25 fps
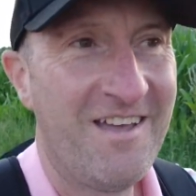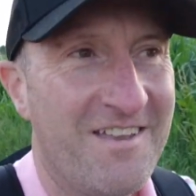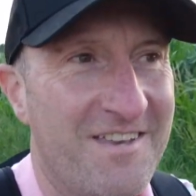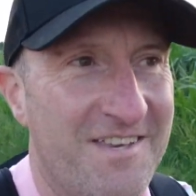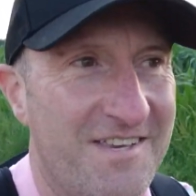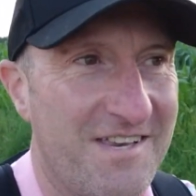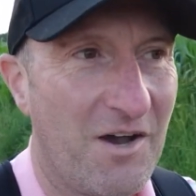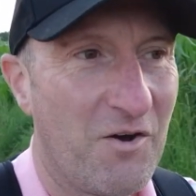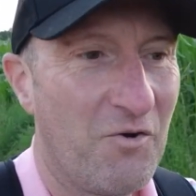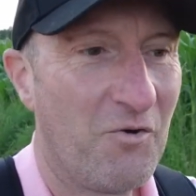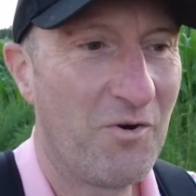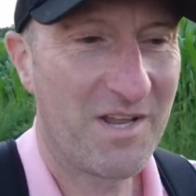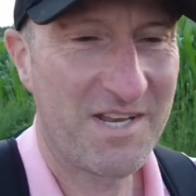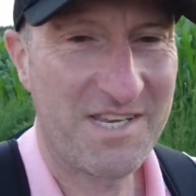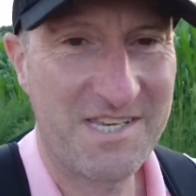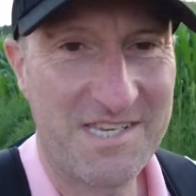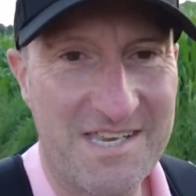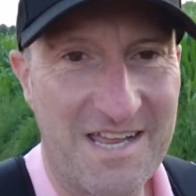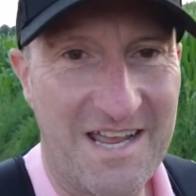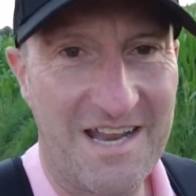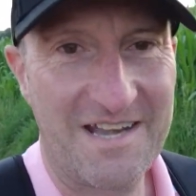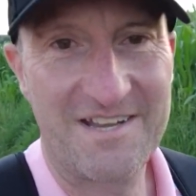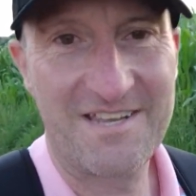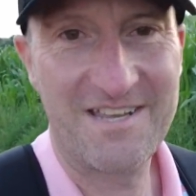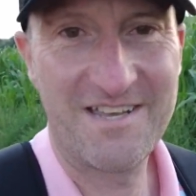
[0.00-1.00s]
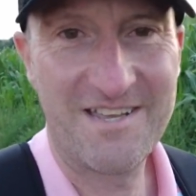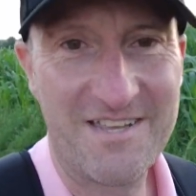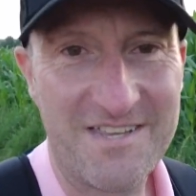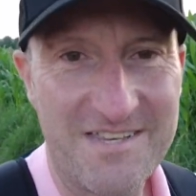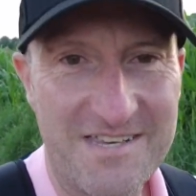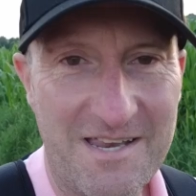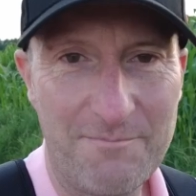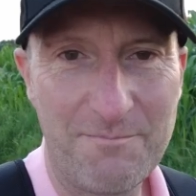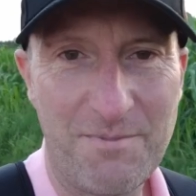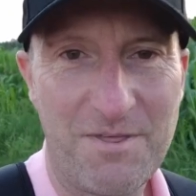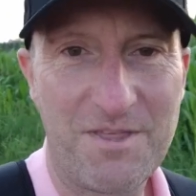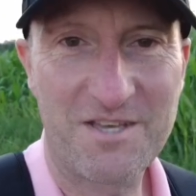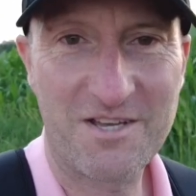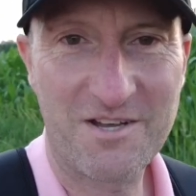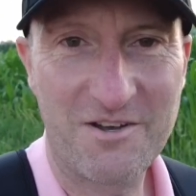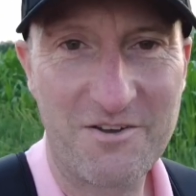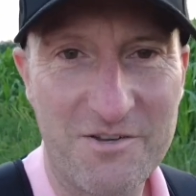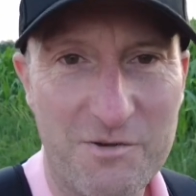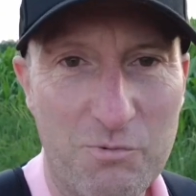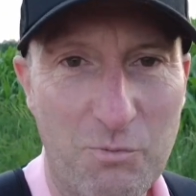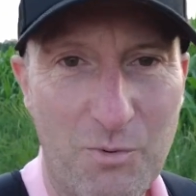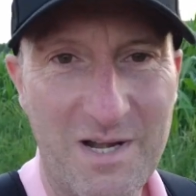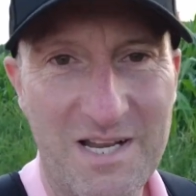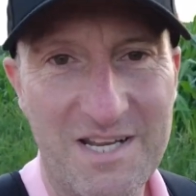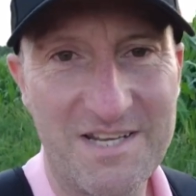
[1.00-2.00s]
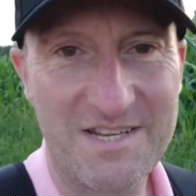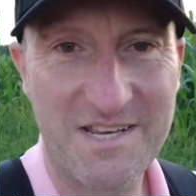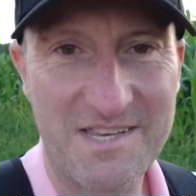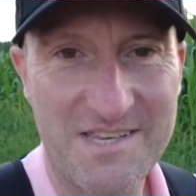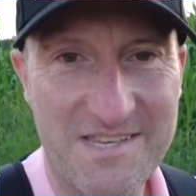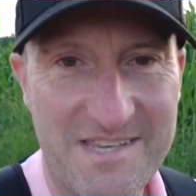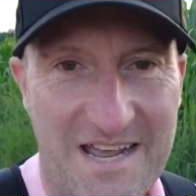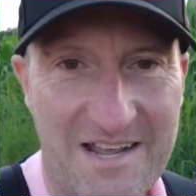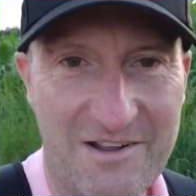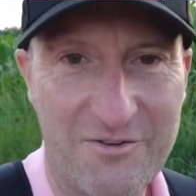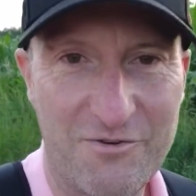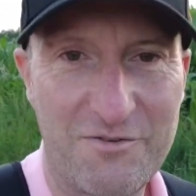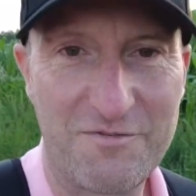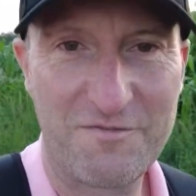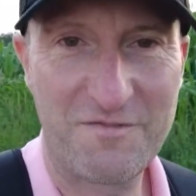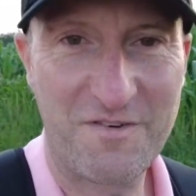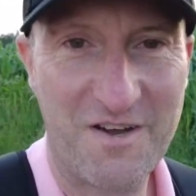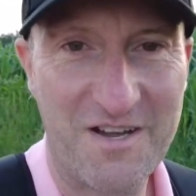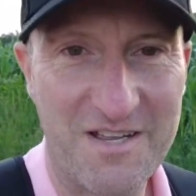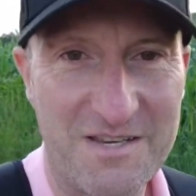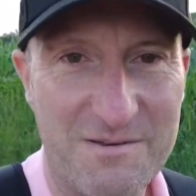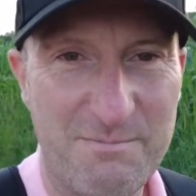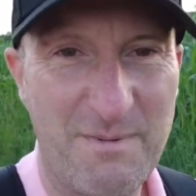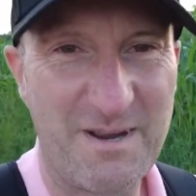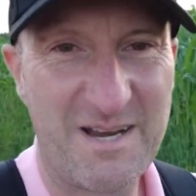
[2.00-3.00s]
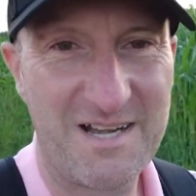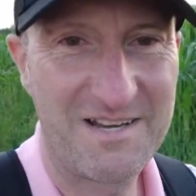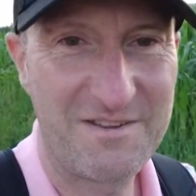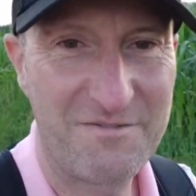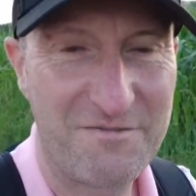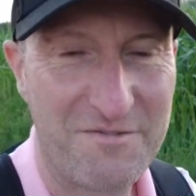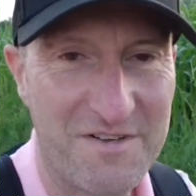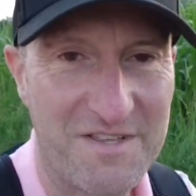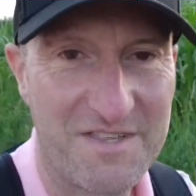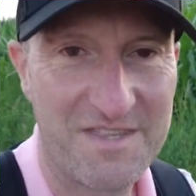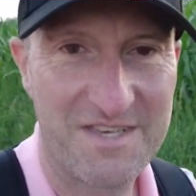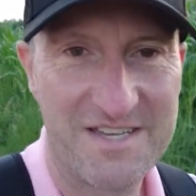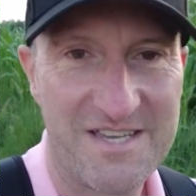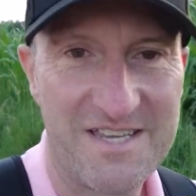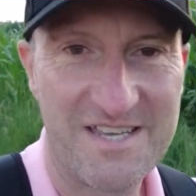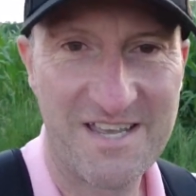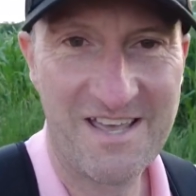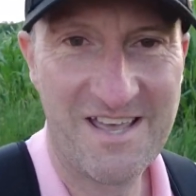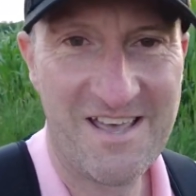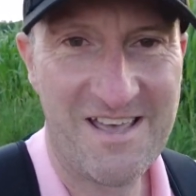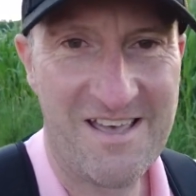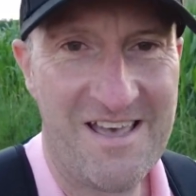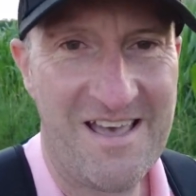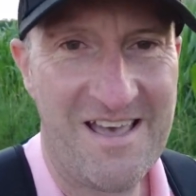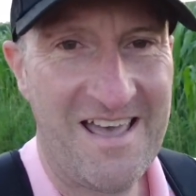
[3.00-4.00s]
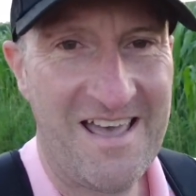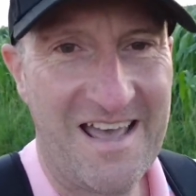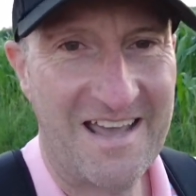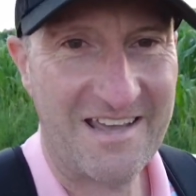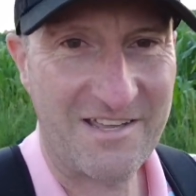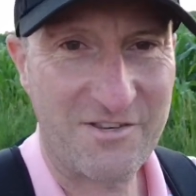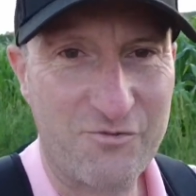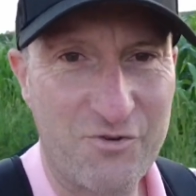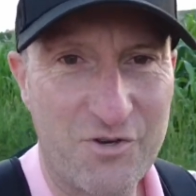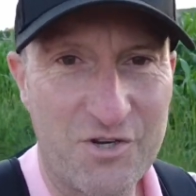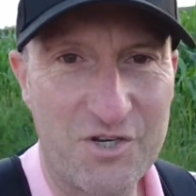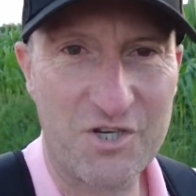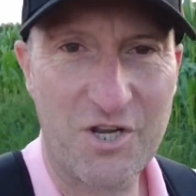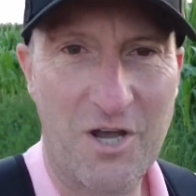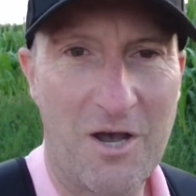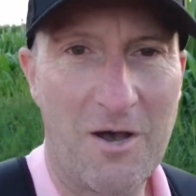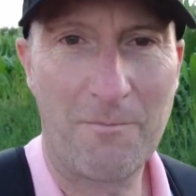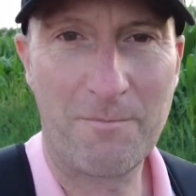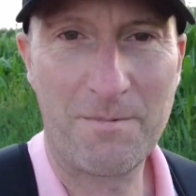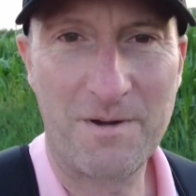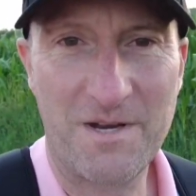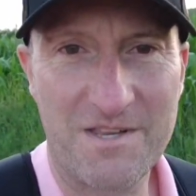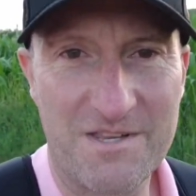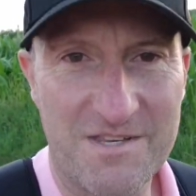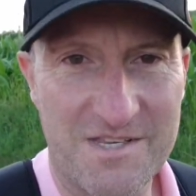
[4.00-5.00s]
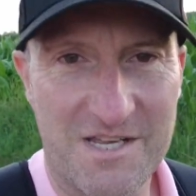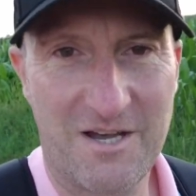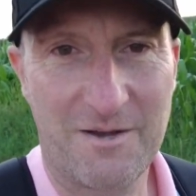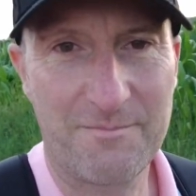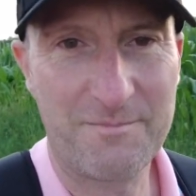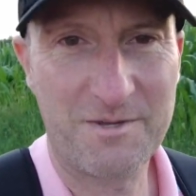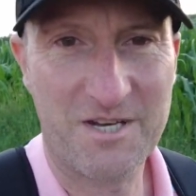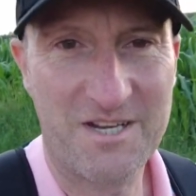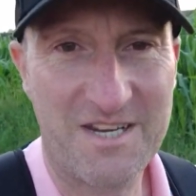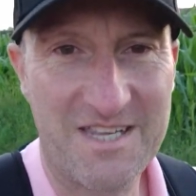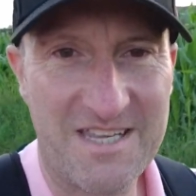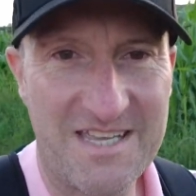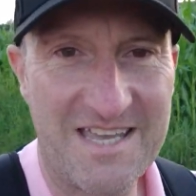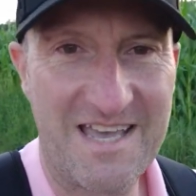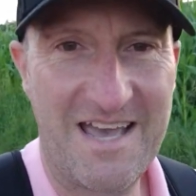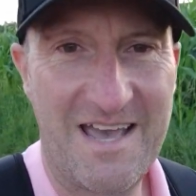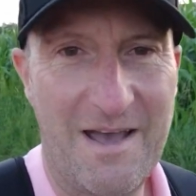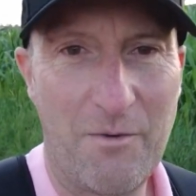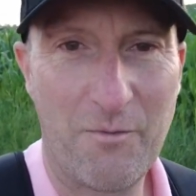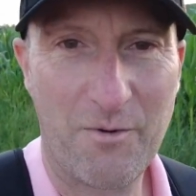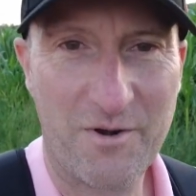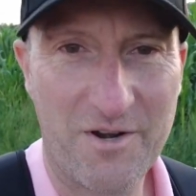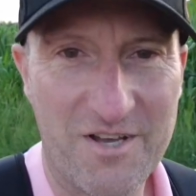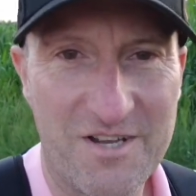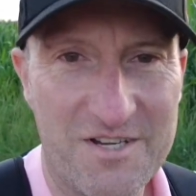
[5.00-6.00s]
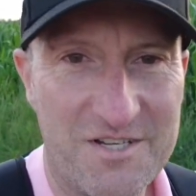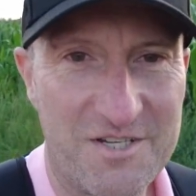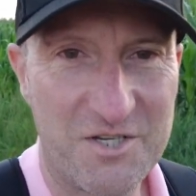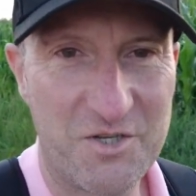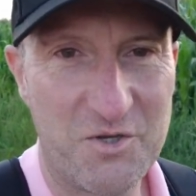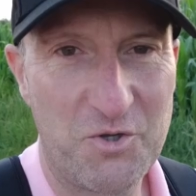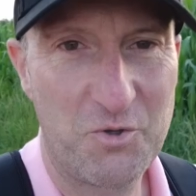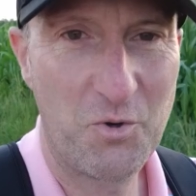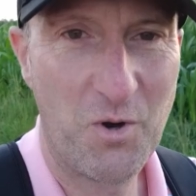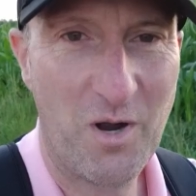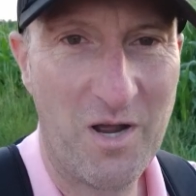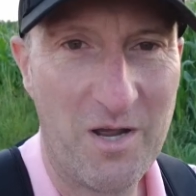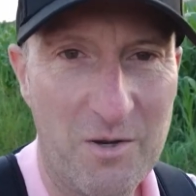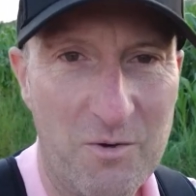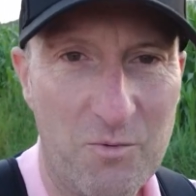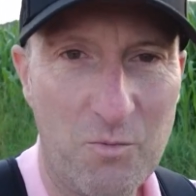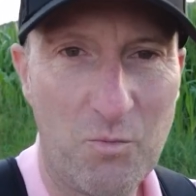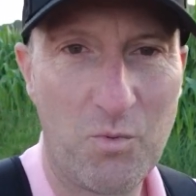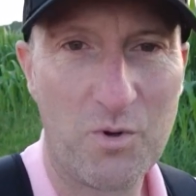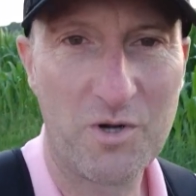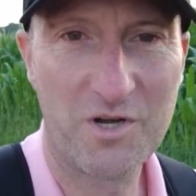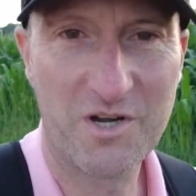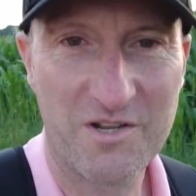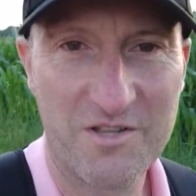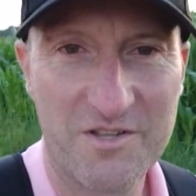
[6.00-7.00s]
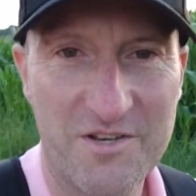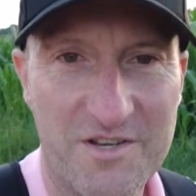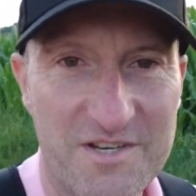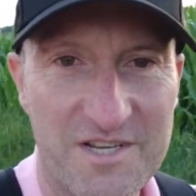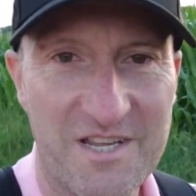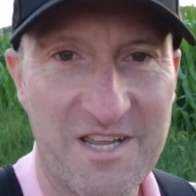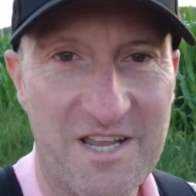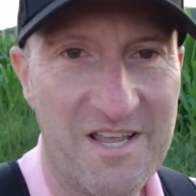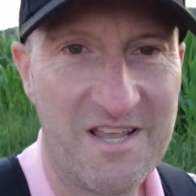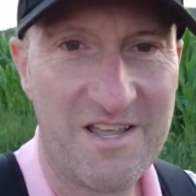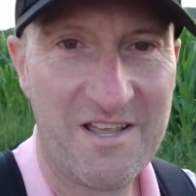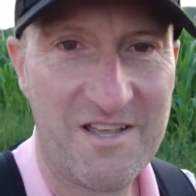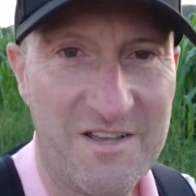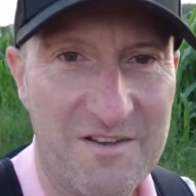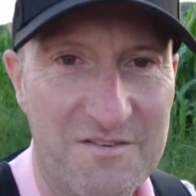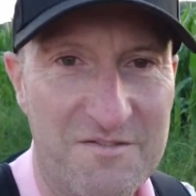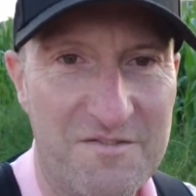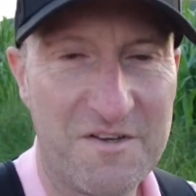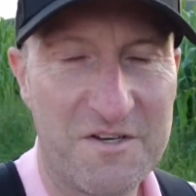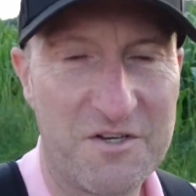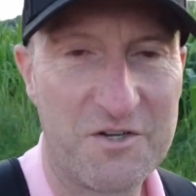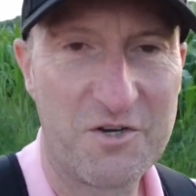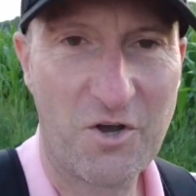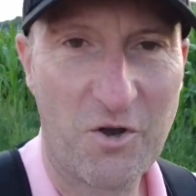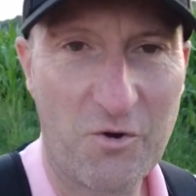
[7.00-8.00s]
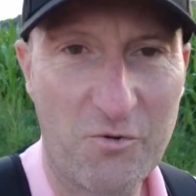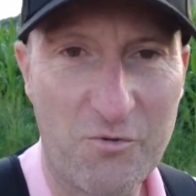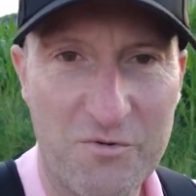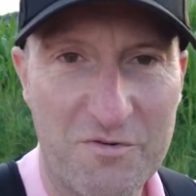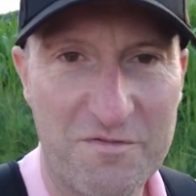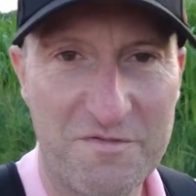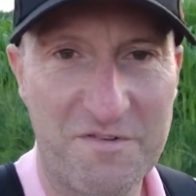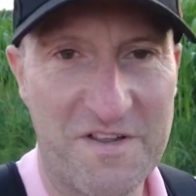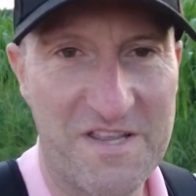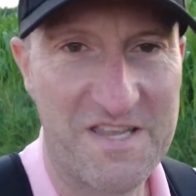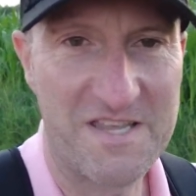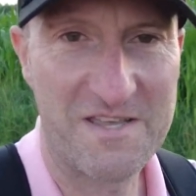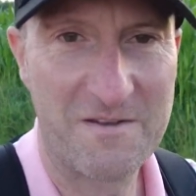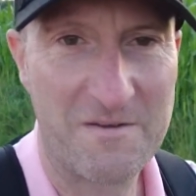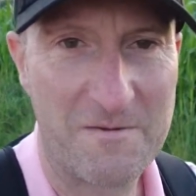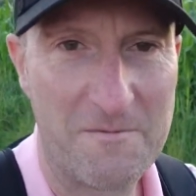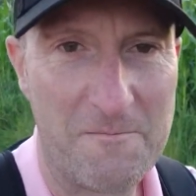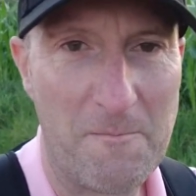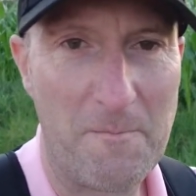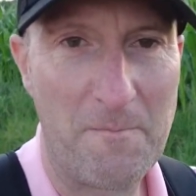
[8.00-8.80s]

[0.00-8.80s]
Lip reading: So, as I said, something I was willing to sacrifice mainly for the extra sharpness that I'm going to get when I do woodland photography.